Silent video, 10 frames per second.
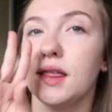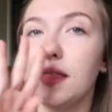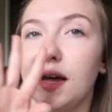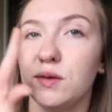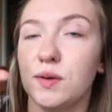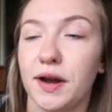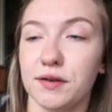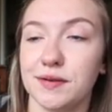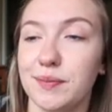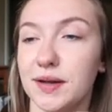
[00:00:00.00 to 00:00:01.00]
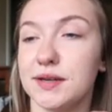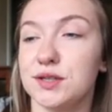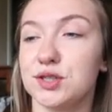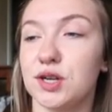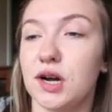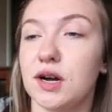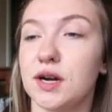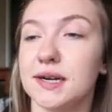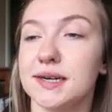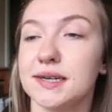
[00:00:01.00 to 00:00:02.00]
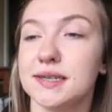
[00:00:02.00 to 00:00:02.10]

that will kind of replenish our